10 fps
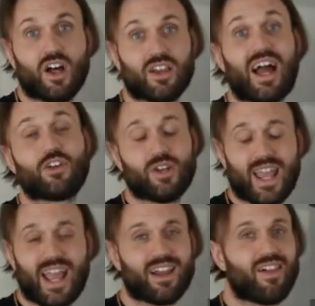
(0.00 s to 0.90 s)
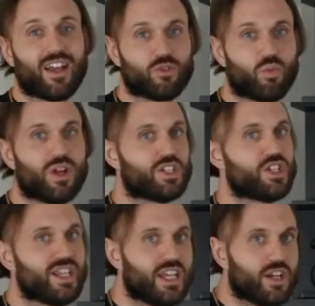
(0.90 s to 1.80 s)
allow you to analyze
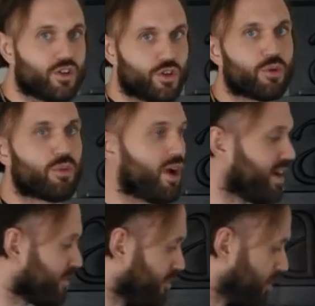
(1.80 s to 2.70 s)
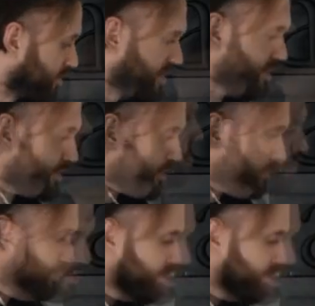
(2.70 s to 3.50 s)
which tier your product falls into.